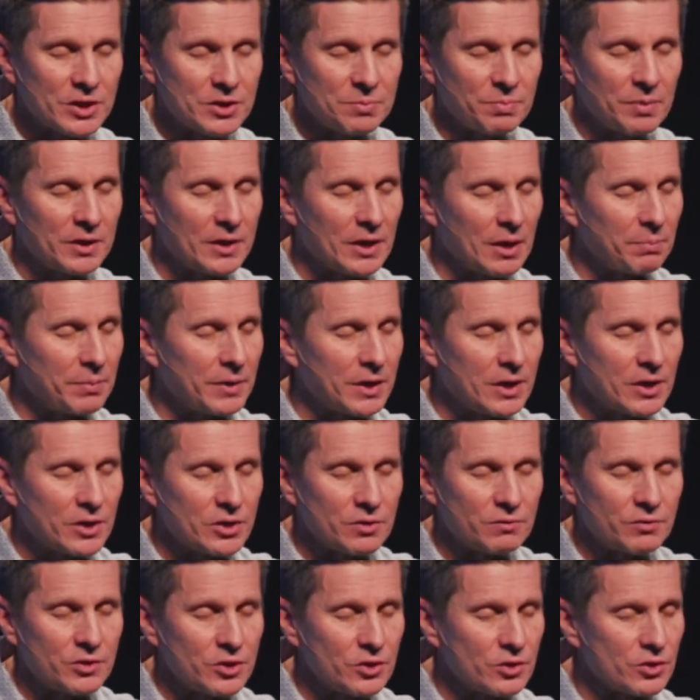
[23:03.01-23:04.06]
but yet because
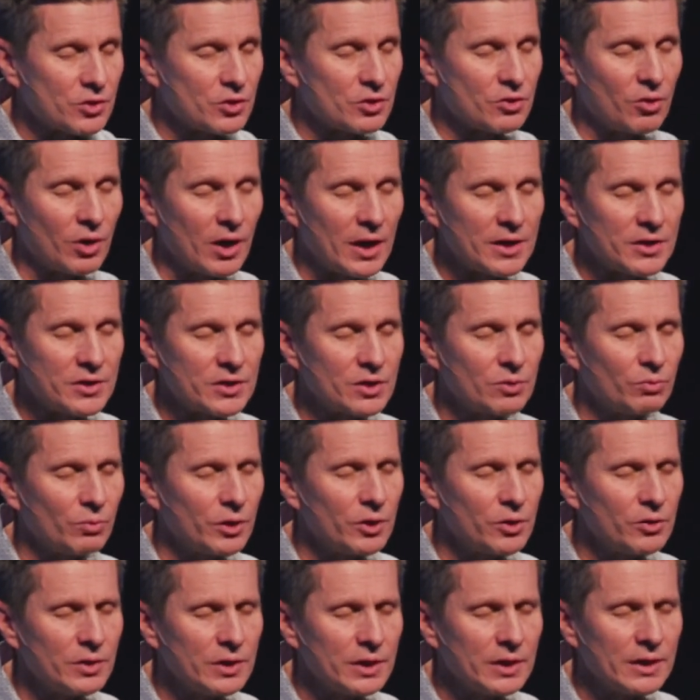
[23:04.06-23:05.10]
of Jesus Christ and what
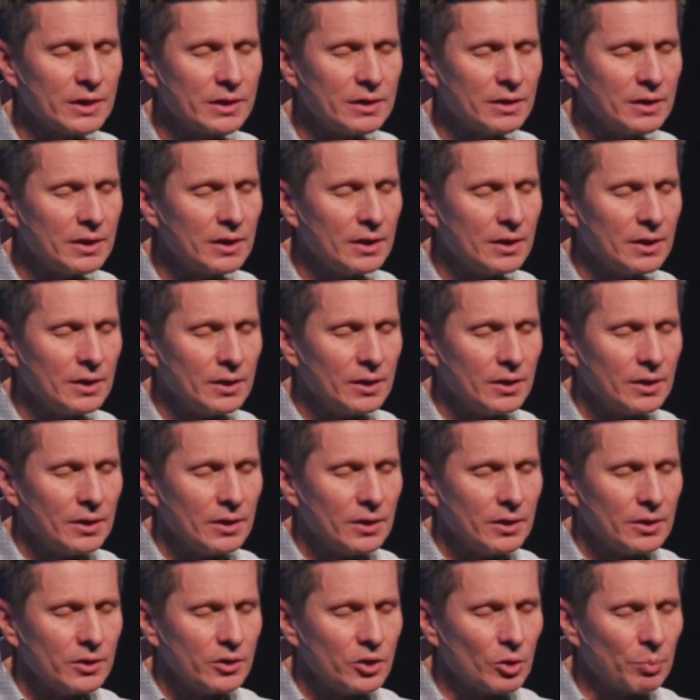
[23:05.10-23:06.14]
you did,
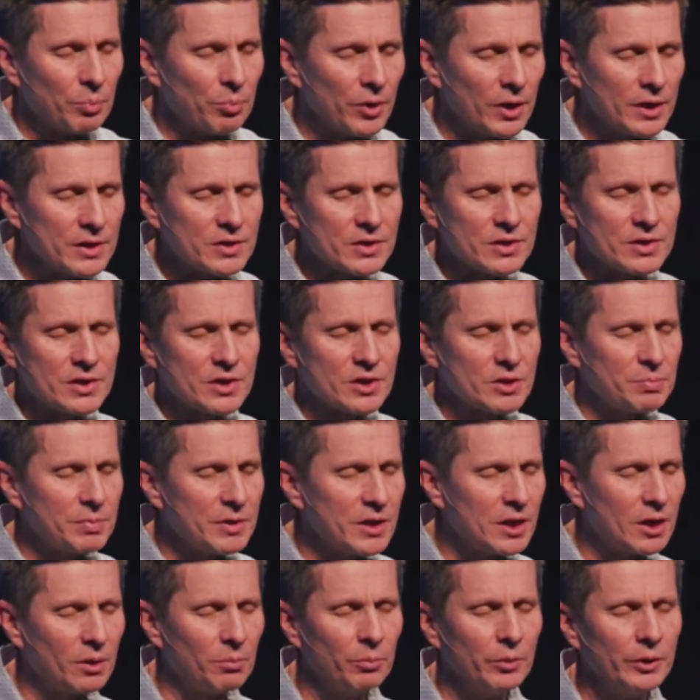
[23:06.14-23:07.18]
your presence has
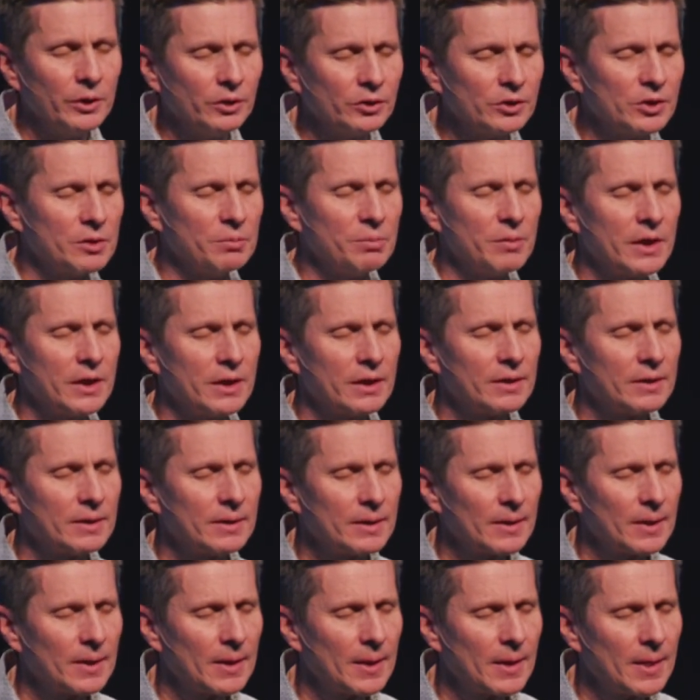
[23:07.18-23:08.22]
become real to me.
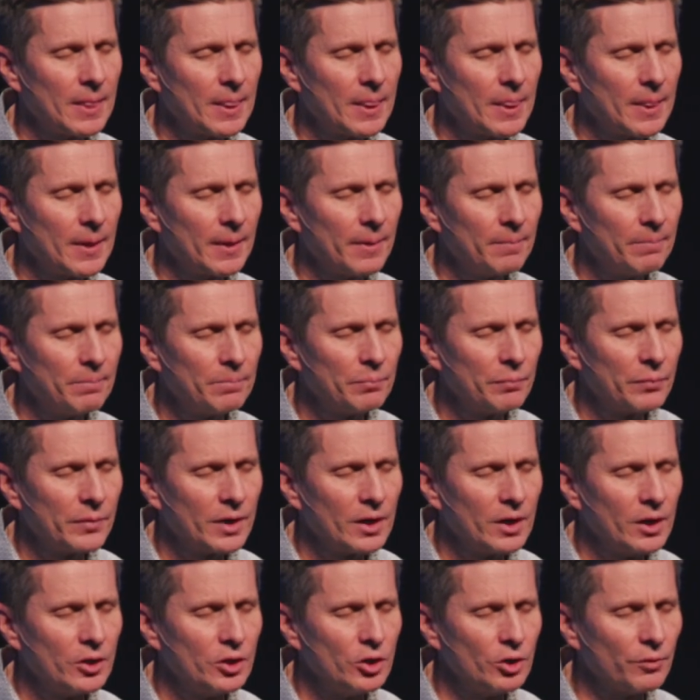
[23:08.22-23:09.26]

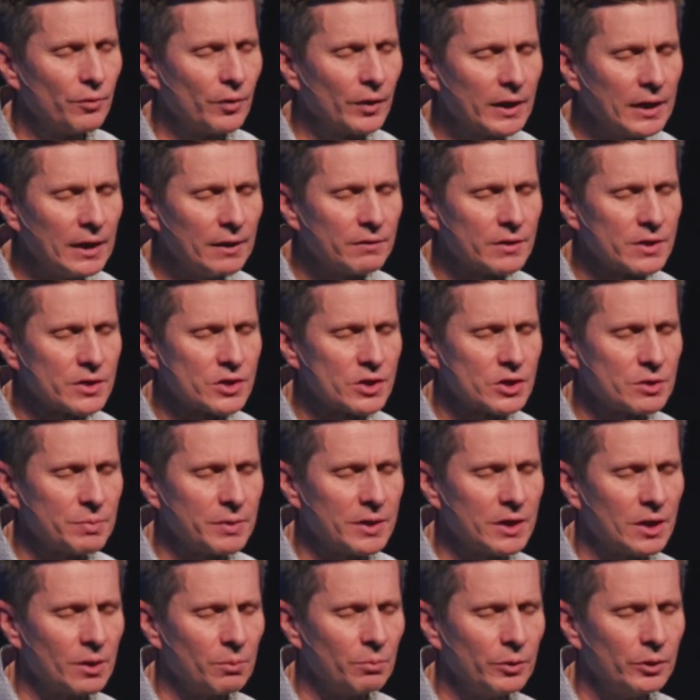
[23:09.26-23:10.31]
Your forgiveness has
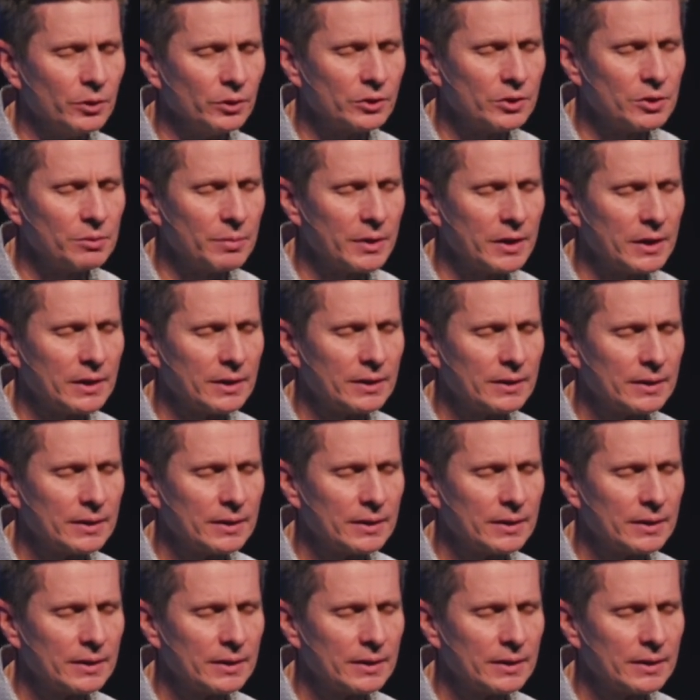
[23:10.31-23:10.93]
become real to me.